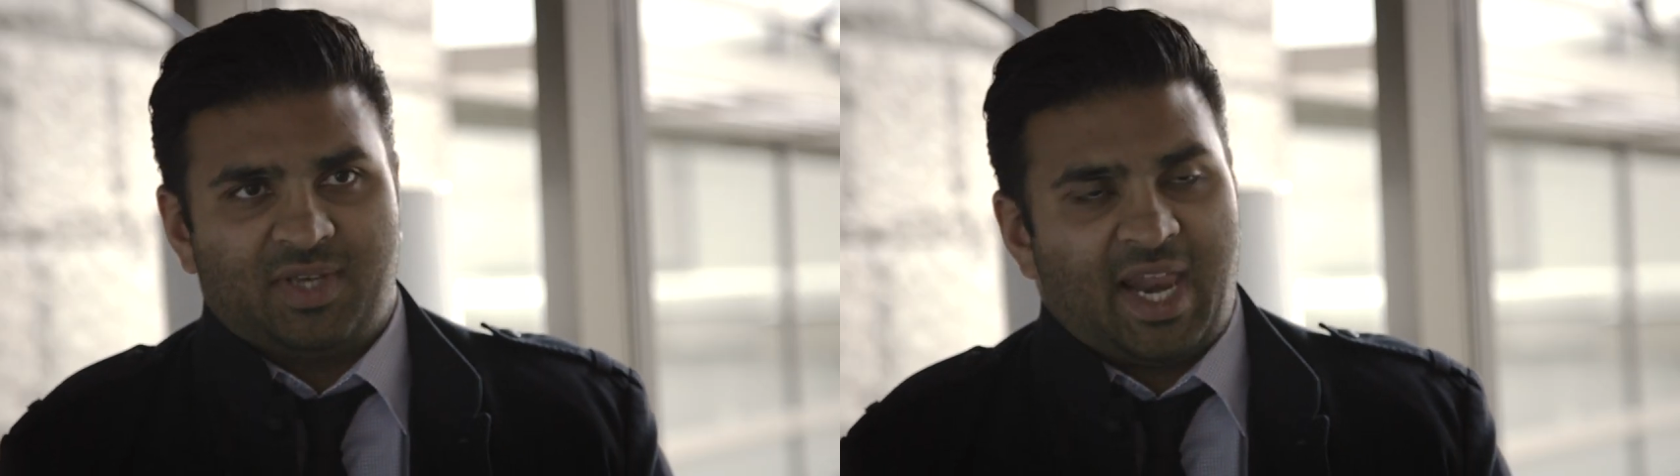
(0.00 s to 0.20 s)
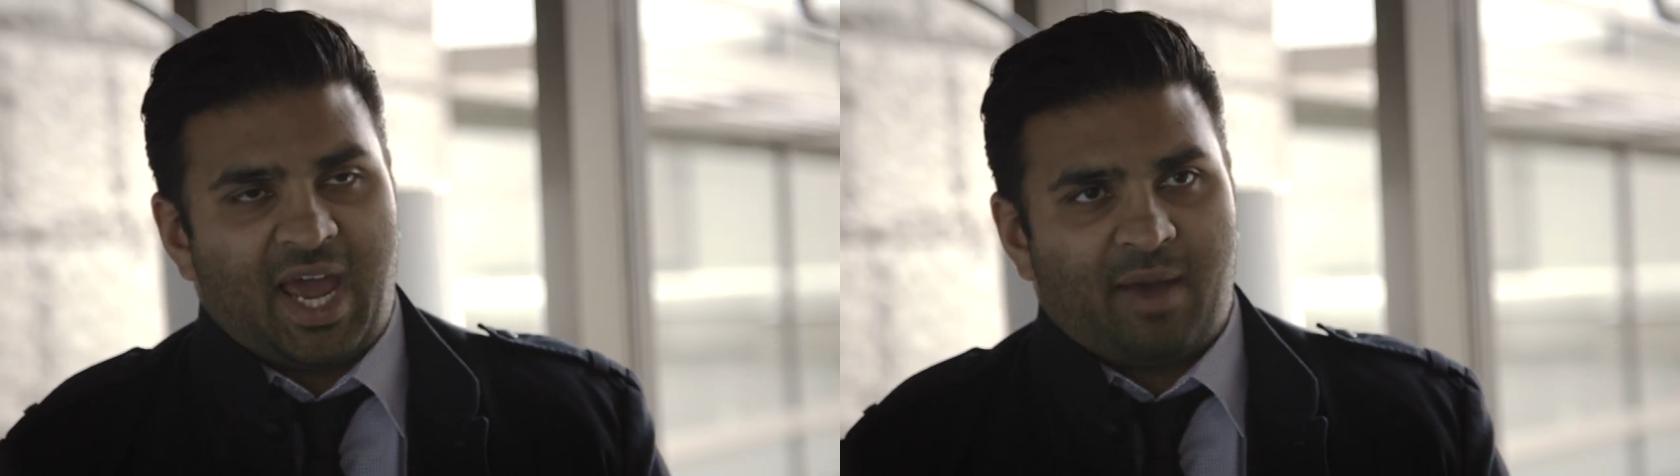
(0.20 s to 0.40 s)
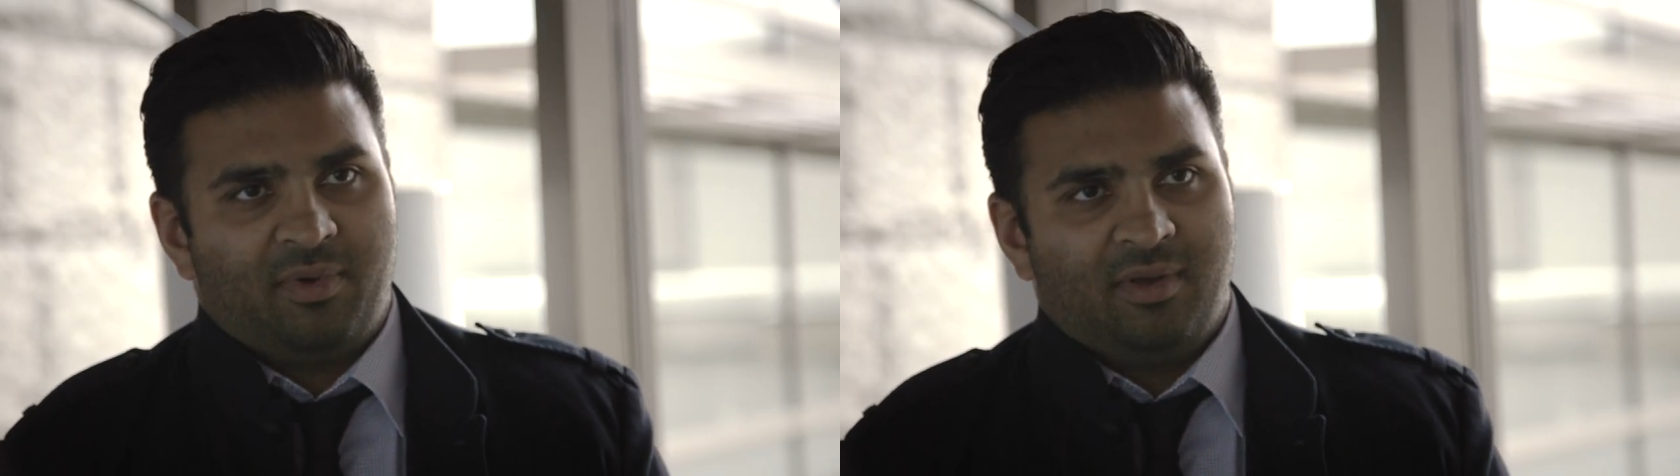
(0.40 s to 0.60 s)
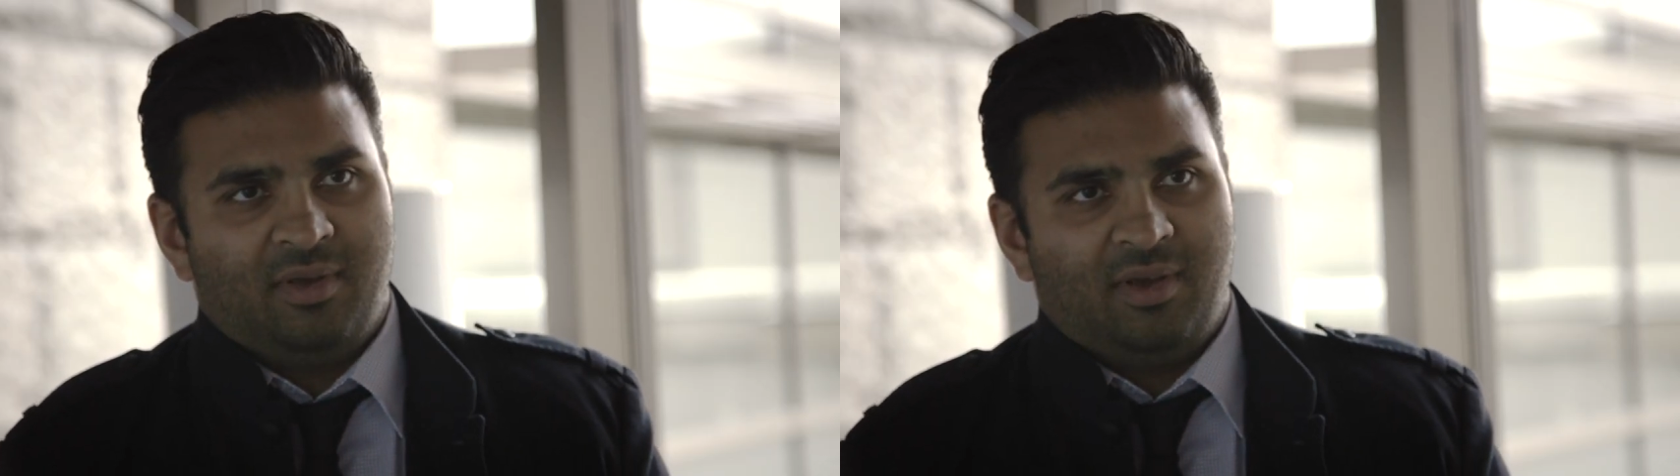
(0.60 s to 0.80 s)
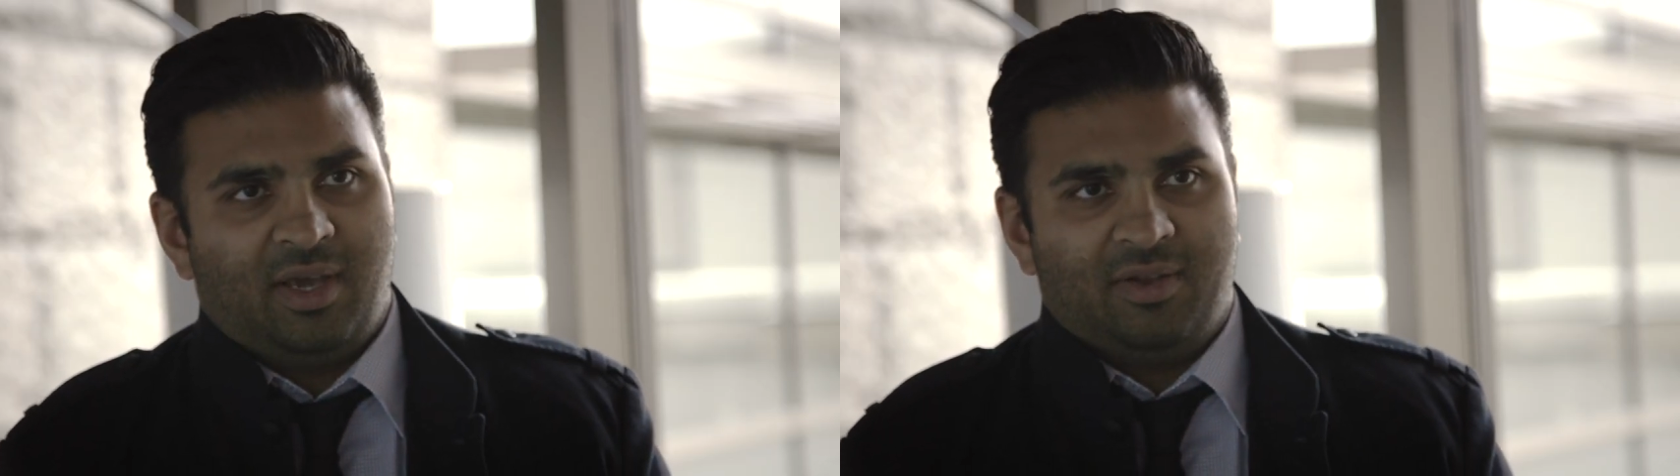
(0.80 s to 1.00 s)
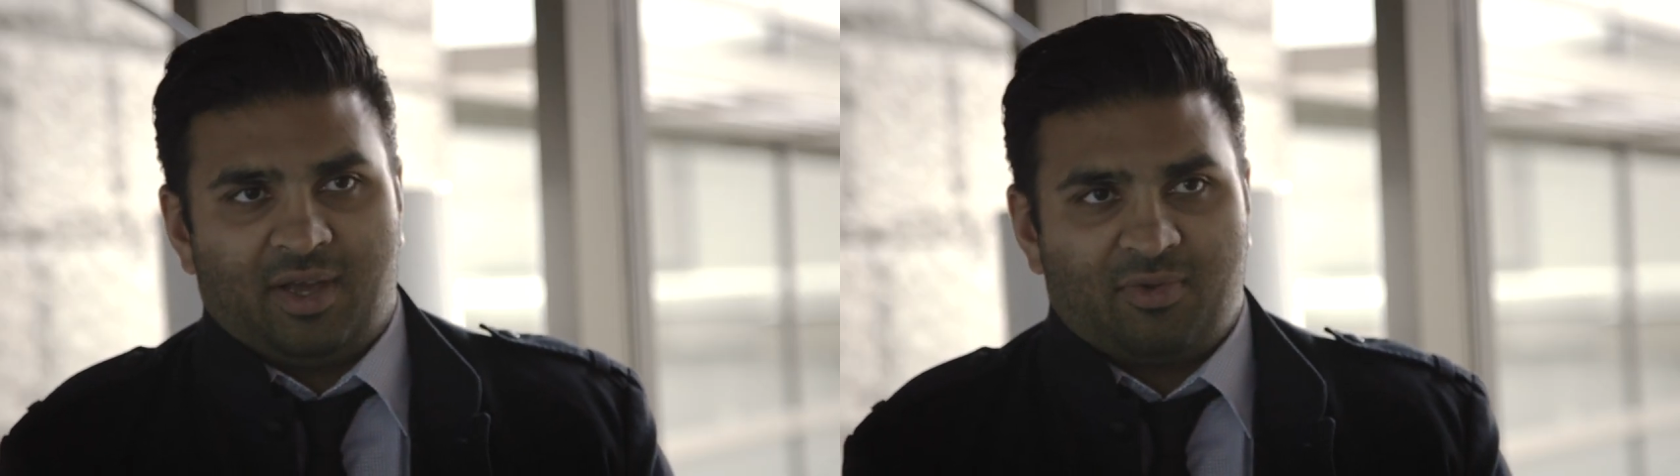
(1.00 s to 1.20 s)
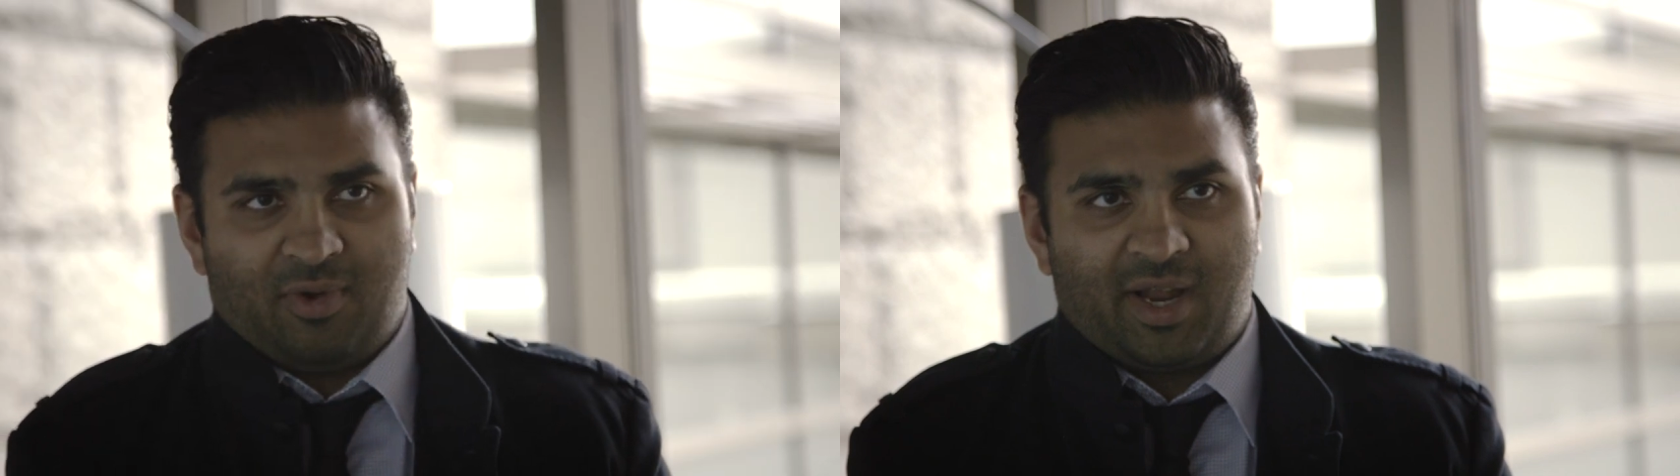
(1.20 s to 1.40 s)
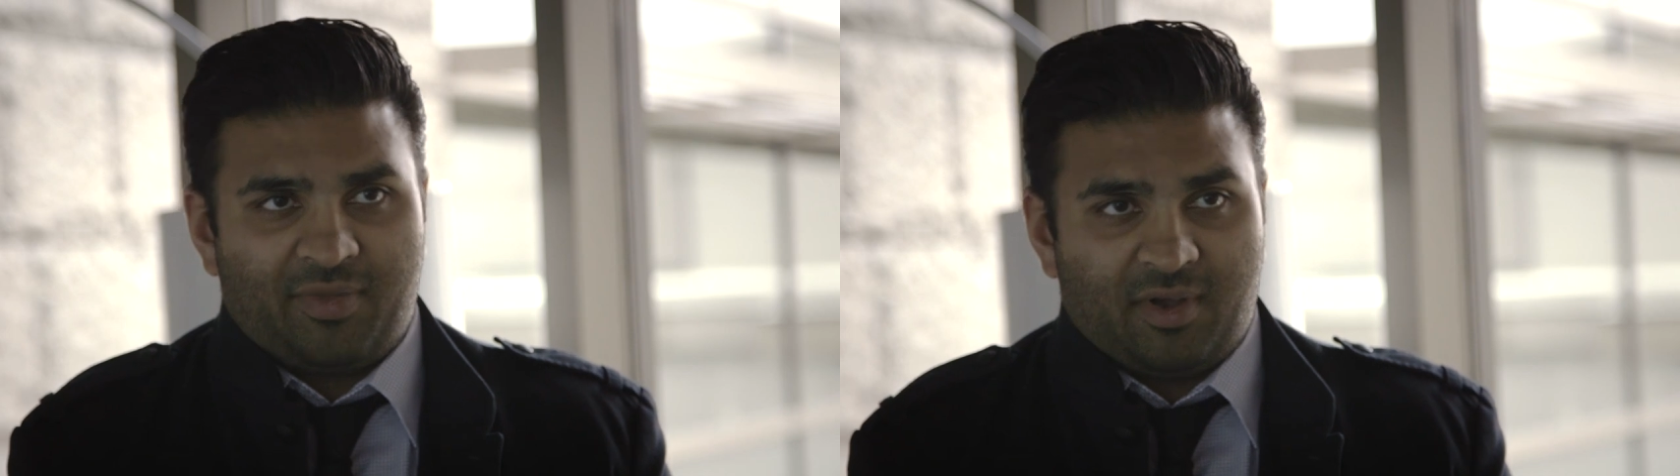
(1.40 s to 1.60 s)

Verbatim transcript: Oh yeah, totally. And like throw it out